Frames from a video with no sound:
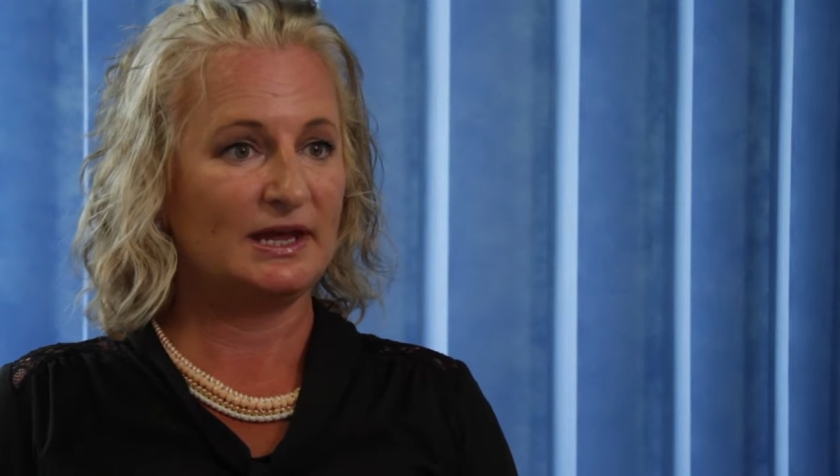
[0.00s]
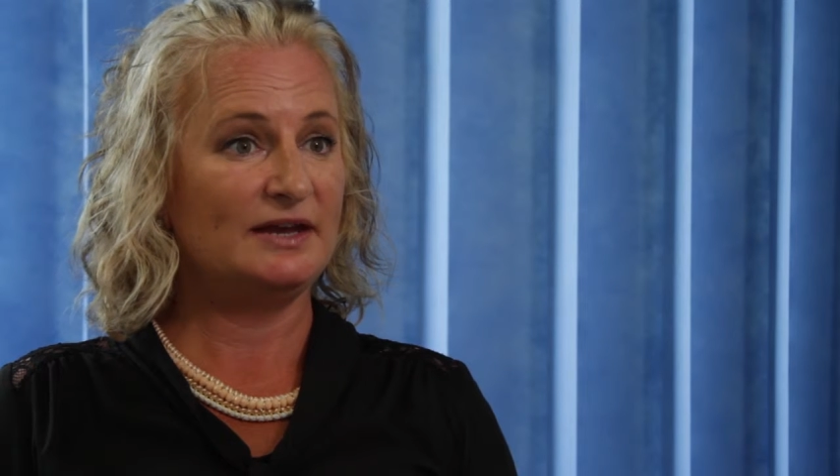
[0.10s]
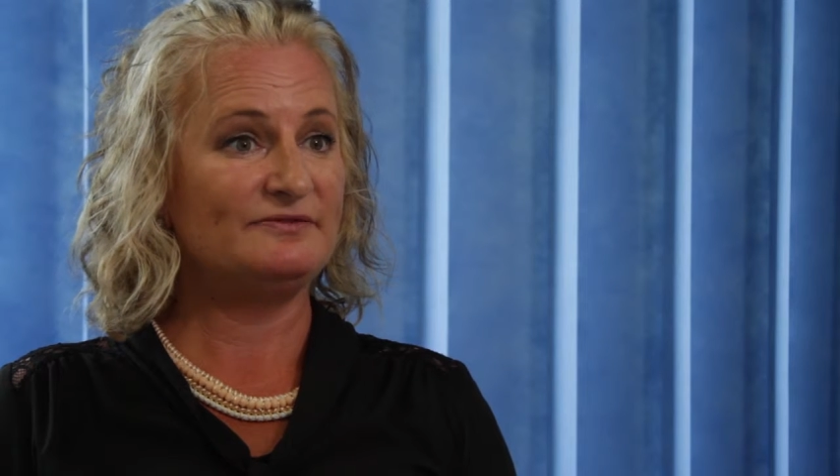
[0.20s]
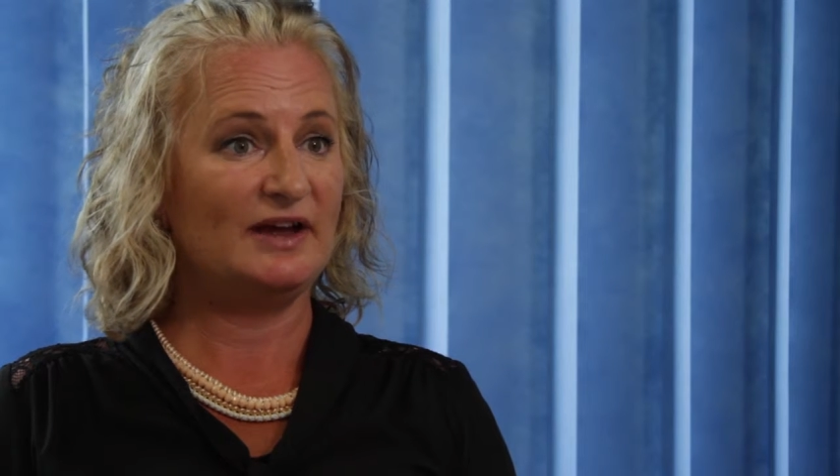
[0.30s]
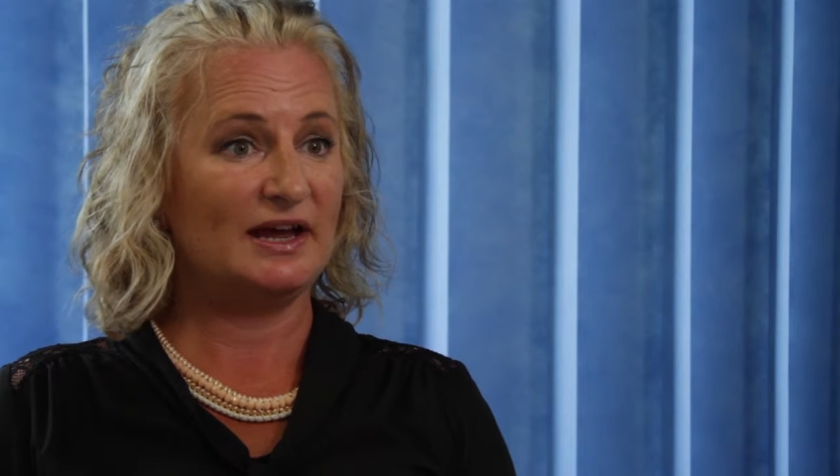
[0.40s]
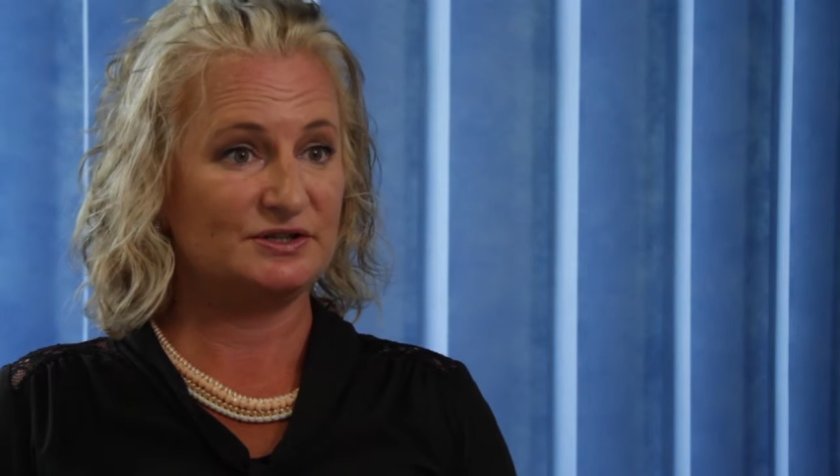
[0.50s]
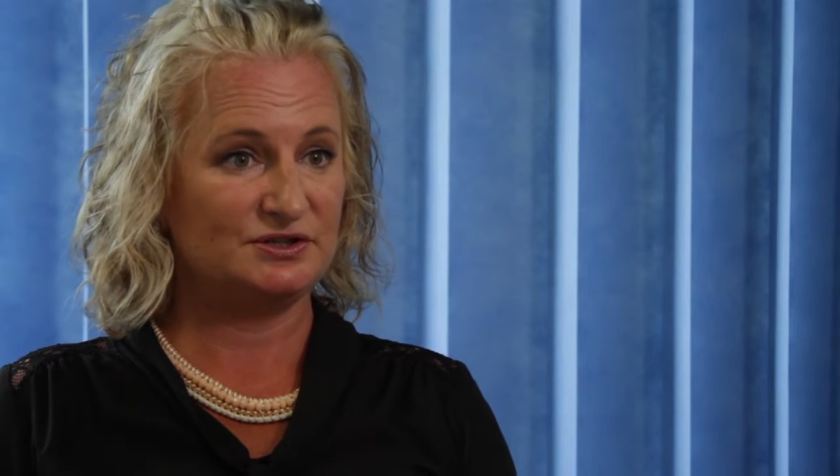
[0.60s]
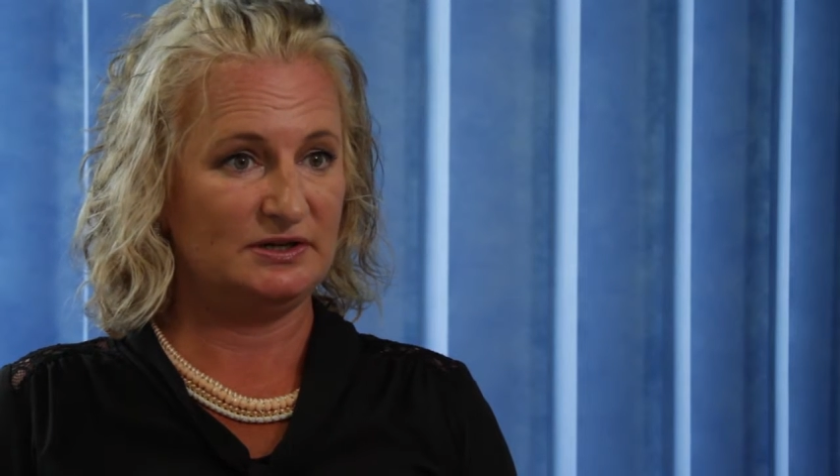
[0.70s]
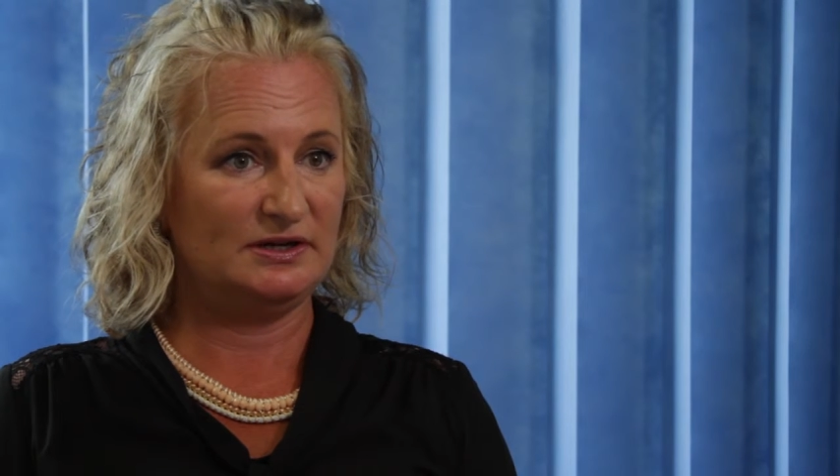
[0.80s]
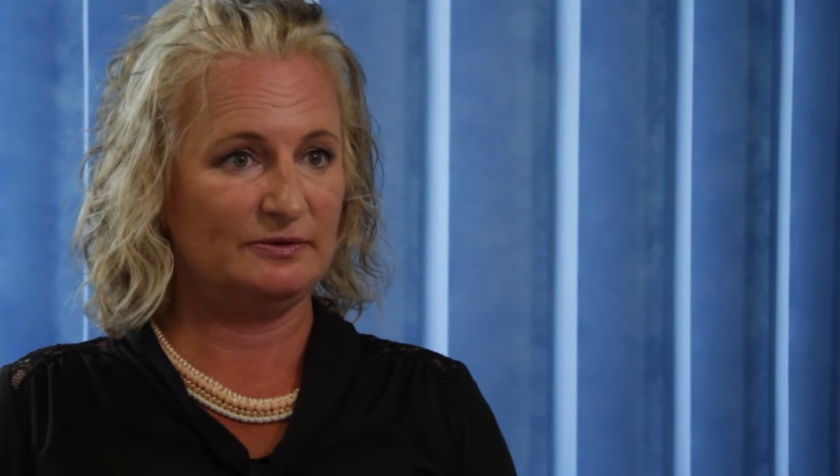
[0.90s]

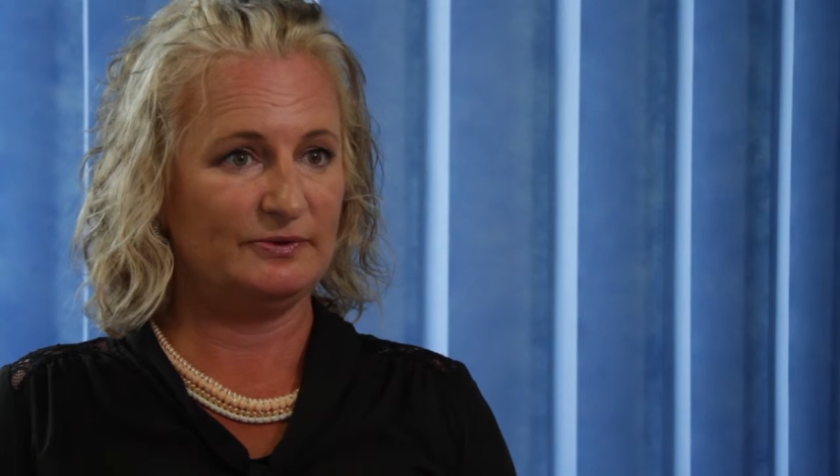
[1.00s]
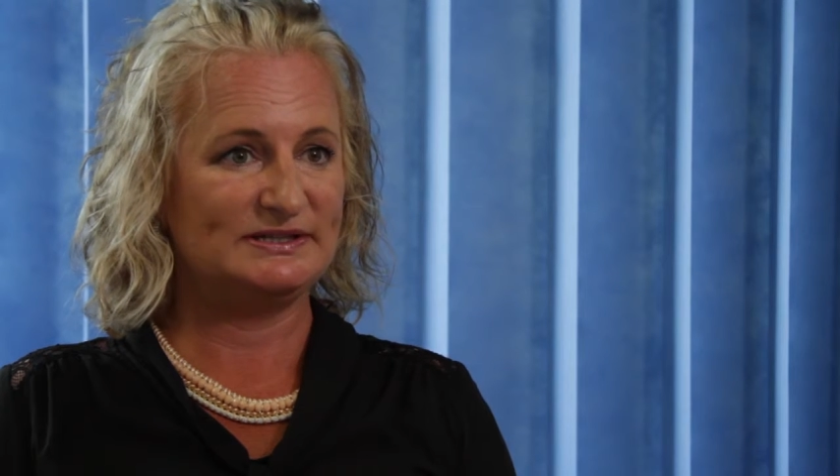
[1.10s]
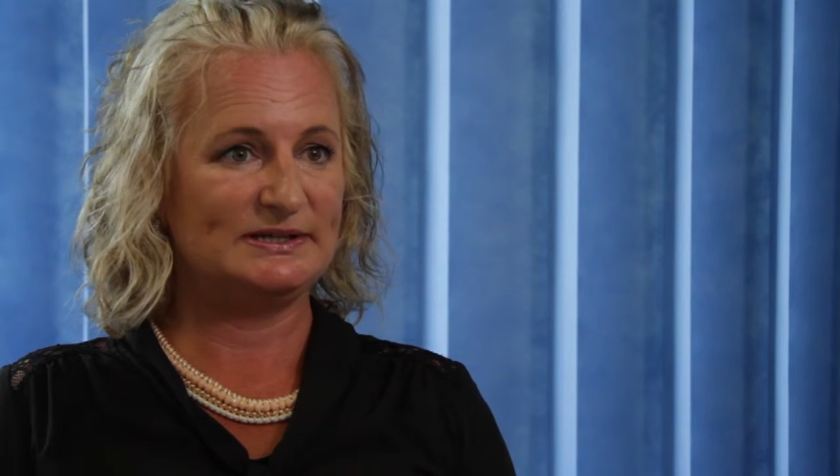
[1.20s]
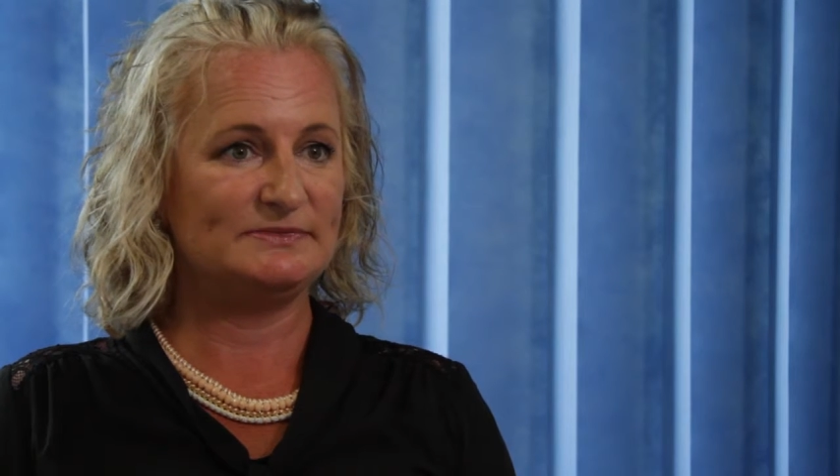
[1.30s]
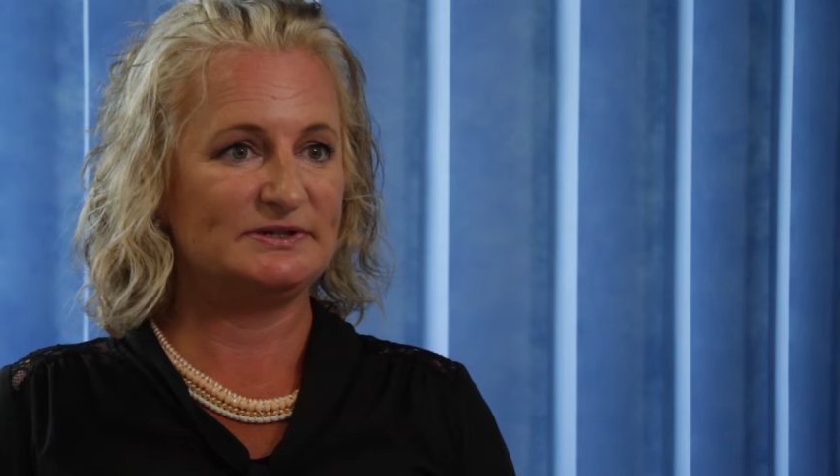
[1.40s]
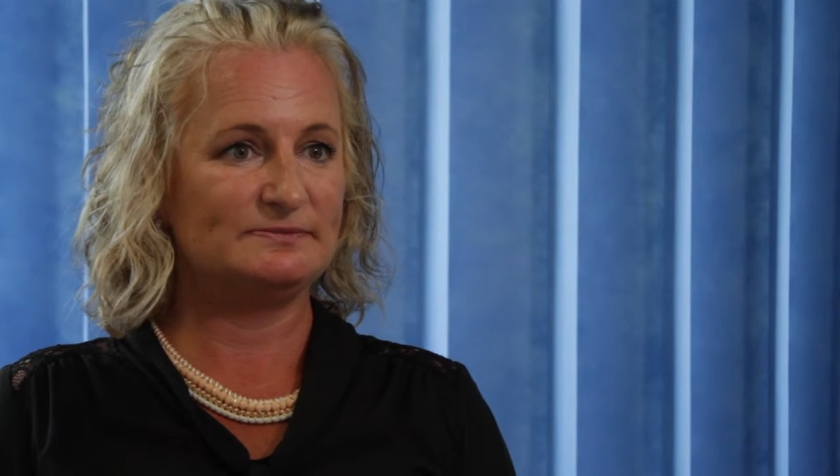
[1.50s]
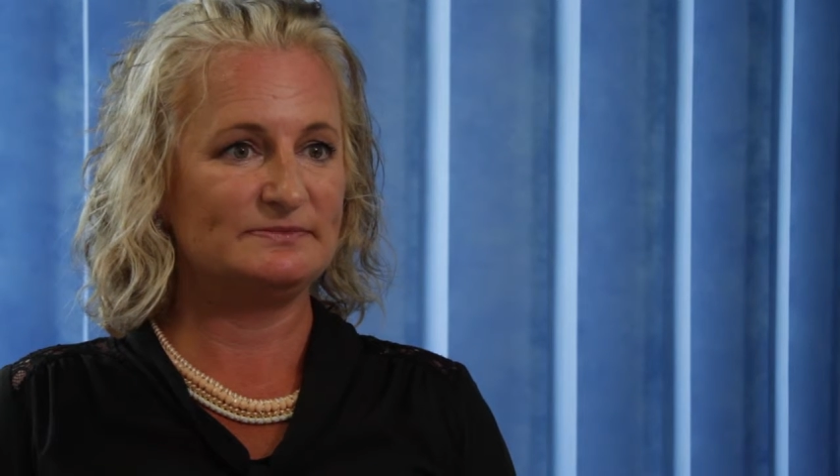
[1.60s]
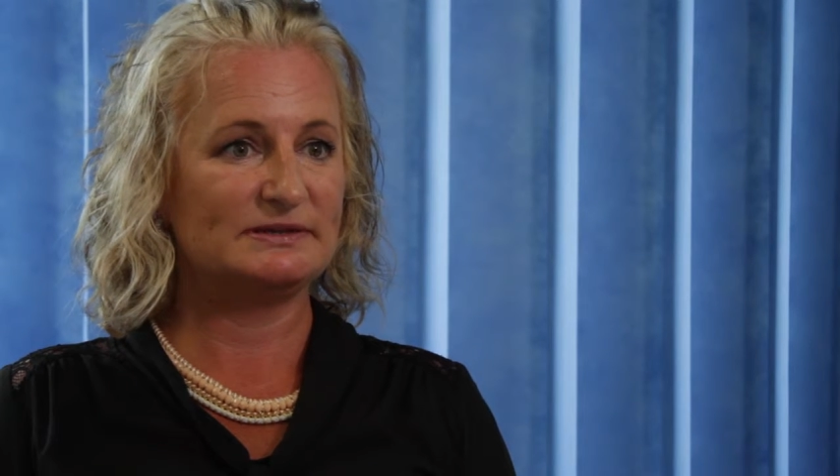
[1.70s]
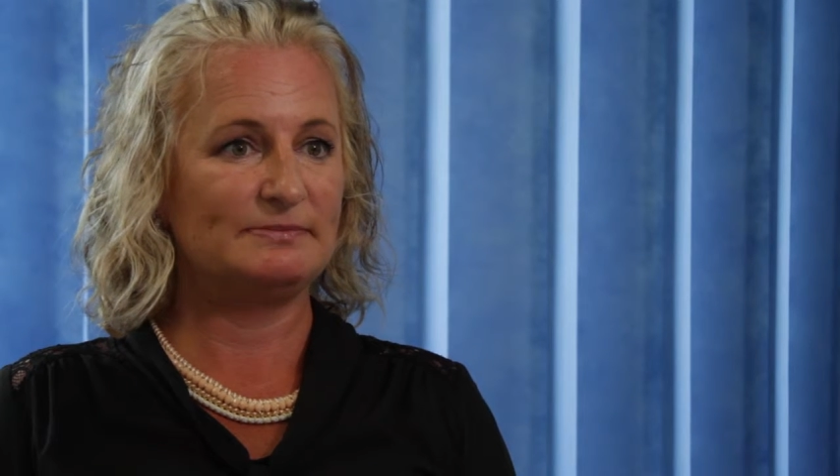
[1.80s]
Infection, where symptoms